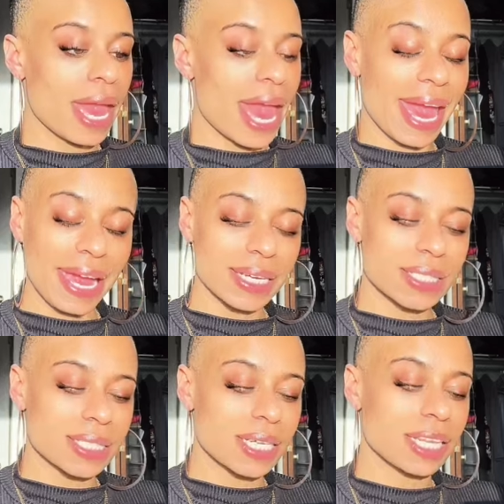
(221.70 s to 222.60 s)

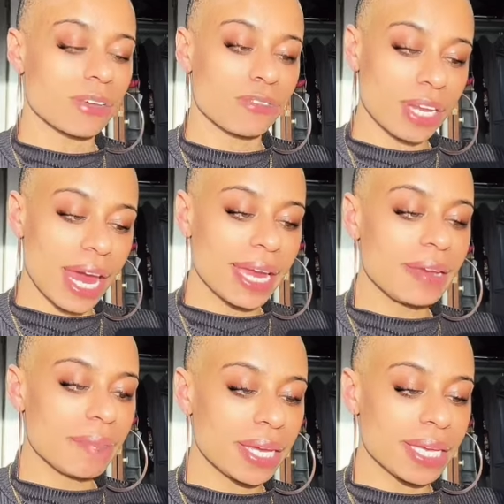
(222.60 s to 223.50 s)
And the
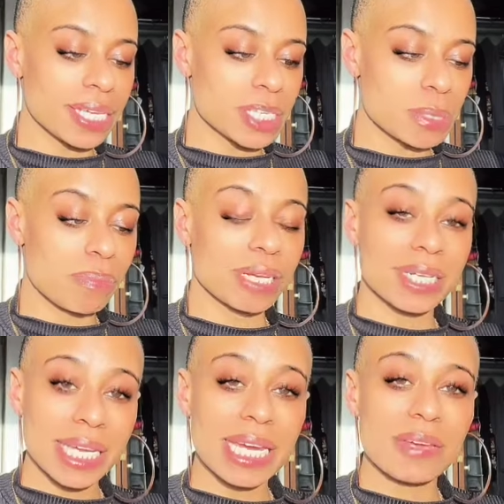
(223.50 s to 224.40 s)
flying monkeys
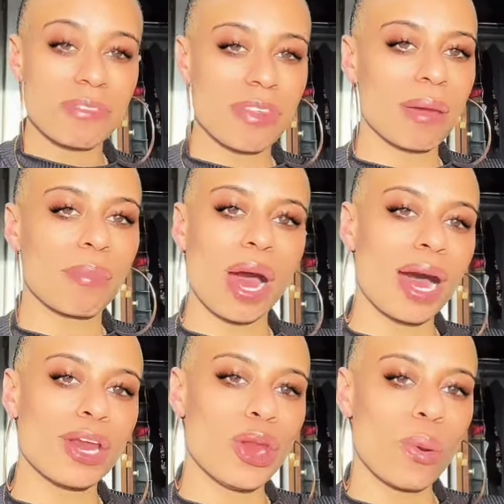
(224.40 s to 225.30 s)
believe them
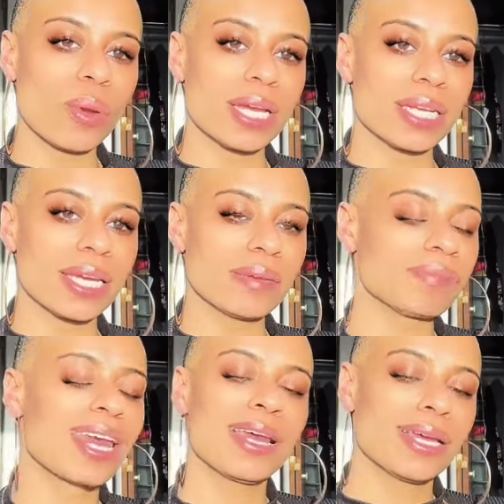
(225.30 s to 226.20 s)
unknowingly.
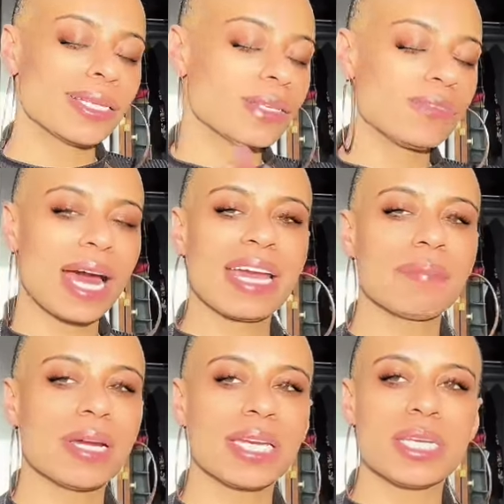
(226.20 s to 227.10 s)
The flying
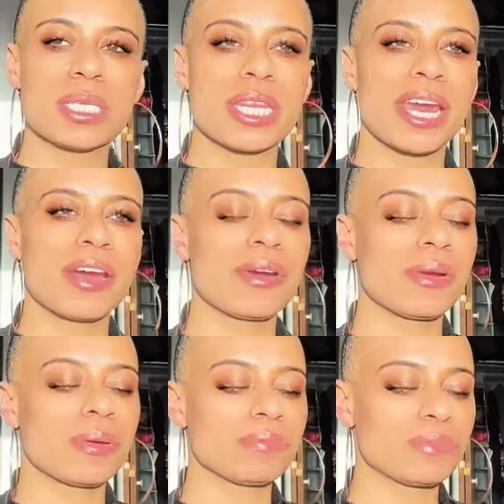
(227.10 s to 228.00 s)
monkeys,
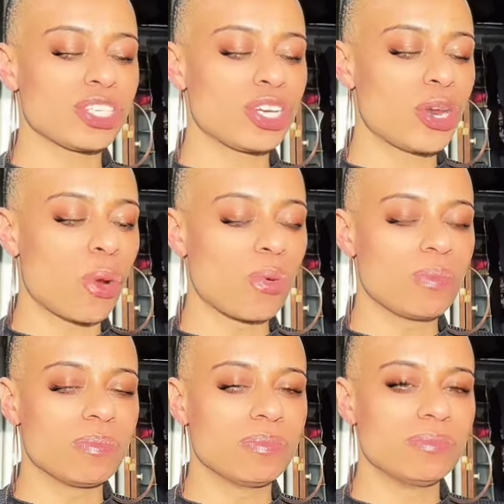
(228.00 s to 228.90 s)
they're, you know,
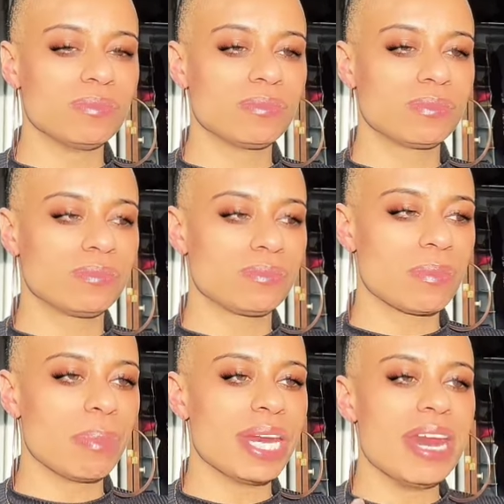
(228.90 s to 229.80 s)

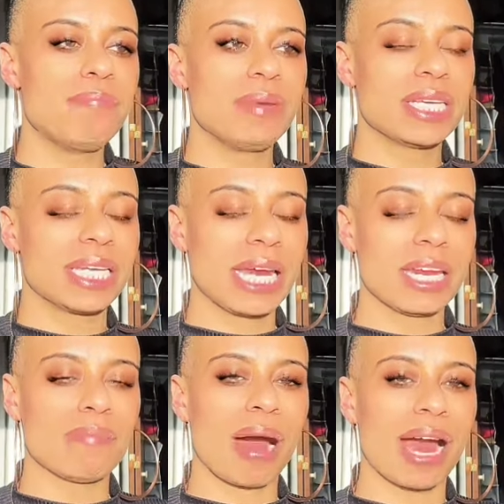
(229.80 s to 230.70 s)

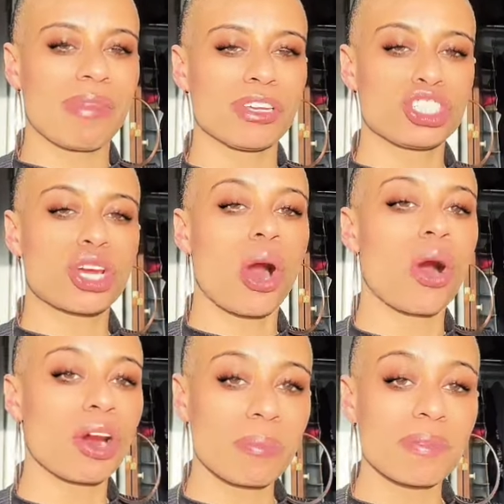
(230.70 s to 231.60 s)
manipulated by the
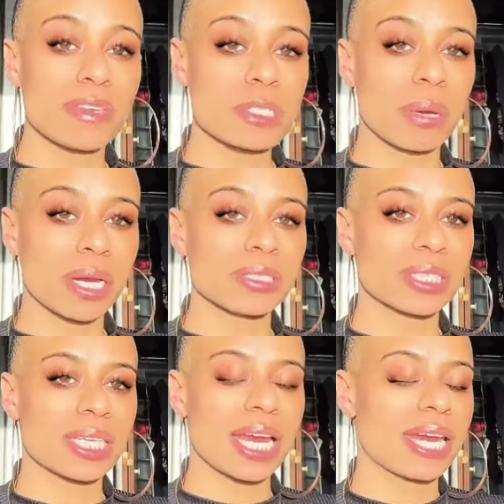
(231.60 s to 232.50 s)
charm of this
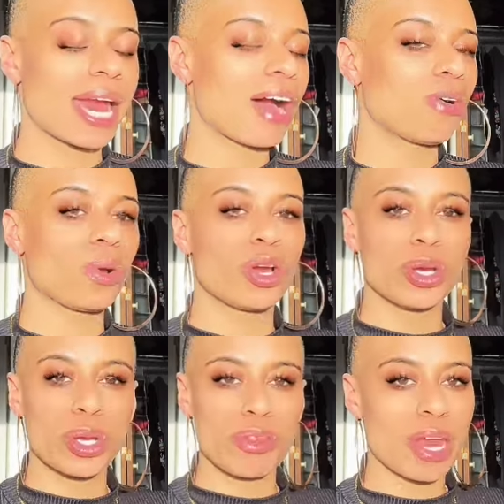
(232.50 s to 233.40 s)
person and how
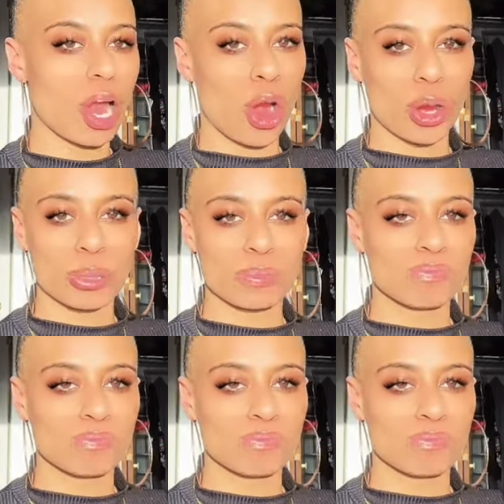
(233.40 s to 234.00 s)
good they are